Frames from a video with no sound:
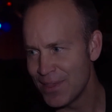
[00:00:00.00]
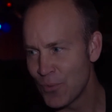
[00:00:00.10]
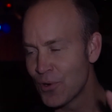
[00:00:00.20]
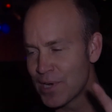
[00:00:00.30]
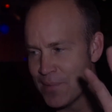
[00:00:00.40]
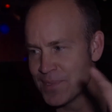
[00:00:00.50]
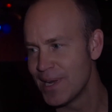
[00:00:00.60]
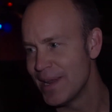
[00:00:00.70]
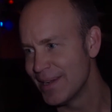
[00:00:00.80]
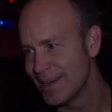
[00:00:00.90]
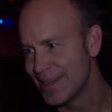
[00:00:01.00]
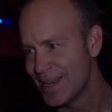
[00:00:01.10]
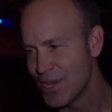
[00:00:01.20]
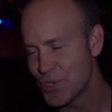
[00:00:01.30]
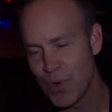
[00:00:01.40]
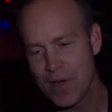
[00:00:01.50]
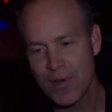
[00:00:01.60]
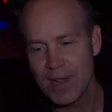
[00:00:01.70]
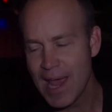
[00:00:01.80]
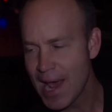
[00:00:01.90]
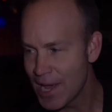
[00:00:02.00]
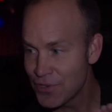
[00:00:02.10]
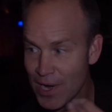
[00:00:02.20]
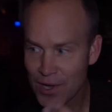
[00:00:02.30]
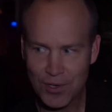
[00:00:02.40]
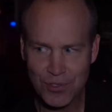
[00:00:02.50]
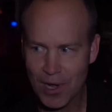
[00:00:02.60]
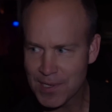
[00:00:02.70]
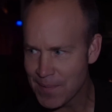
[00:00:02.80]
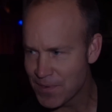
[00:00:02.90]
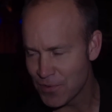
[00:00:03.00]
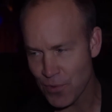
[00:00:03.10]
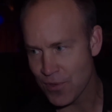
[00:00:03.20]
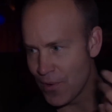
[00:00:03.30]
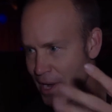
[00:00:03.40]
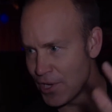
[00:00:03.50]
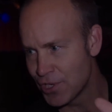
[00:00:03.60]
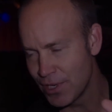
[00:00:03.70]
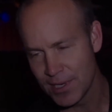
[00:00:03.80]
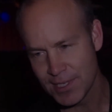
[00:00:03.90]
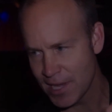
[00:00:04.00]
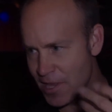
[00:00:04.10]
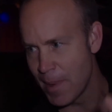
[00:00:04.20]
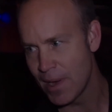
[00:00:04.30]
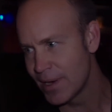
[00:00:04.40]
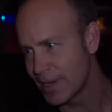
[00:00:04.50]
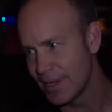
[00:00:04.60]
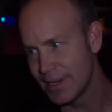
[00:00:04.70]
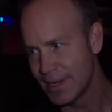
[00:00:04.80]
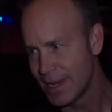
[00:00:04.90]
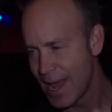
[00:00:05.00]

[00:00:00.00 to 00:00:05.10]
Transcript: The world comes to London. So whenever I can, I try to go to all types of events, whether they're Asian, South American,